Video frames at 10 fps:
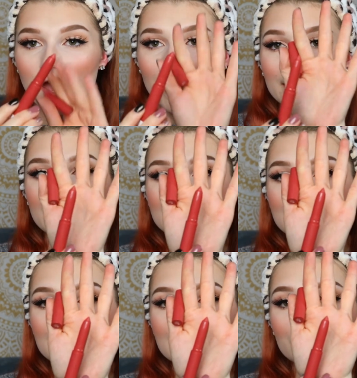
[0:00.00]
And it's
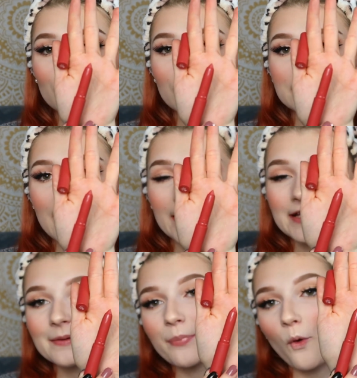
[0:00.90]
this little
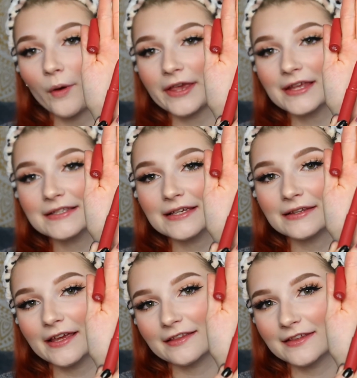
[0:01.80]
tiny point
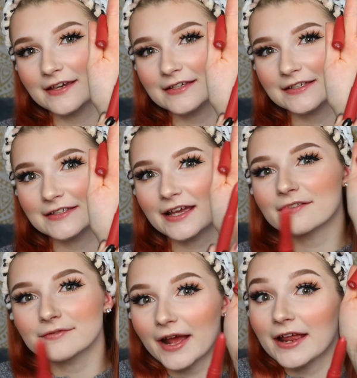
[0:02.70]
like this. It's like
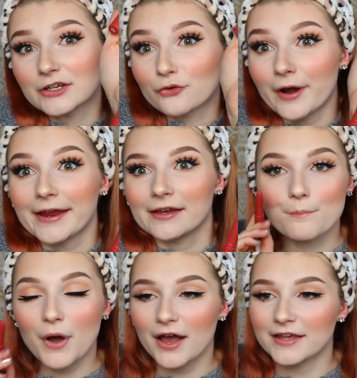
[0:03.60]
a crayon.
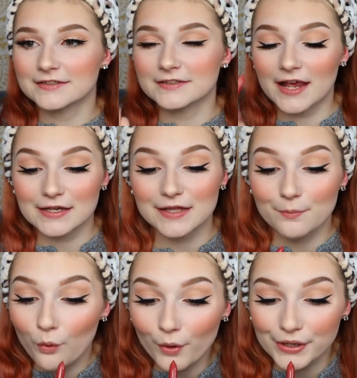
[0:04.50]
But since it has
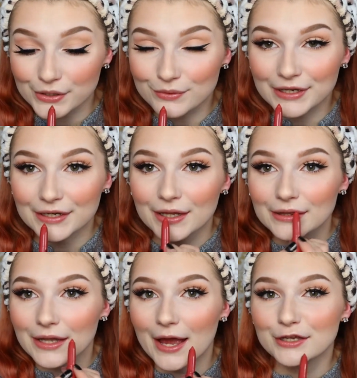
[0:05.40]
that point, you can
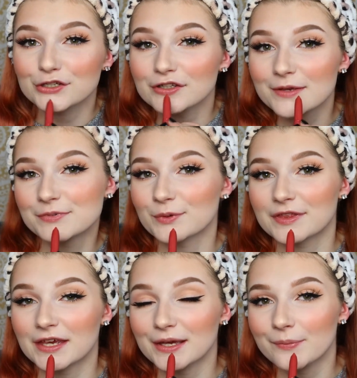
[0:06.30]
line your lips
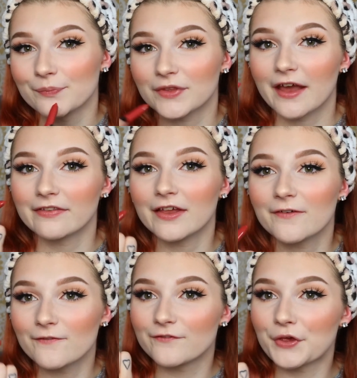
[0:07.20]
with it and
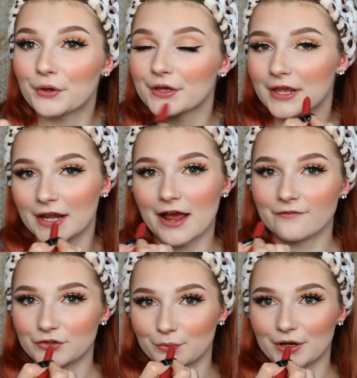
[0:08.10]
then fill it in
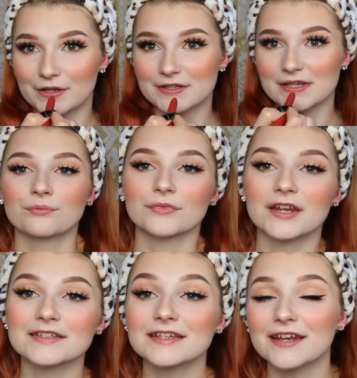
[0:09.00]
afterwards.
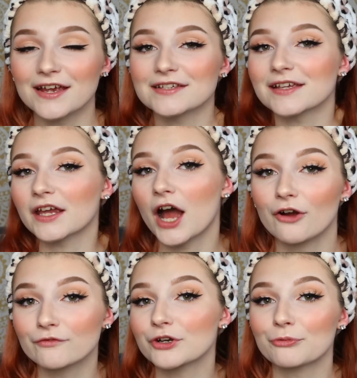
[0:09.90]
It is a nice, like,
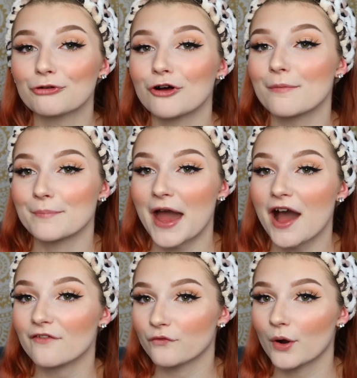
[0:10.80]
comfortable
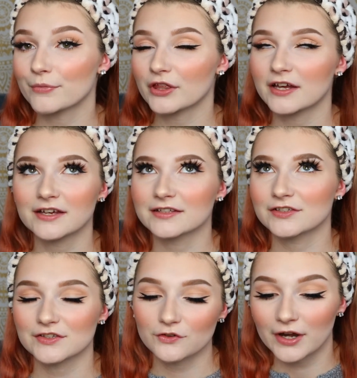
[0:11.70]
matte formula. It's
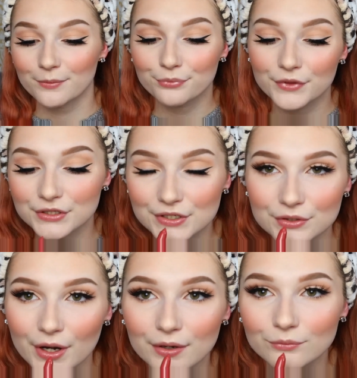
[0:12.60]
just great. This is
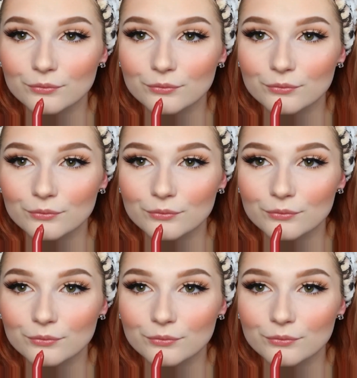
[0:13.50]
great.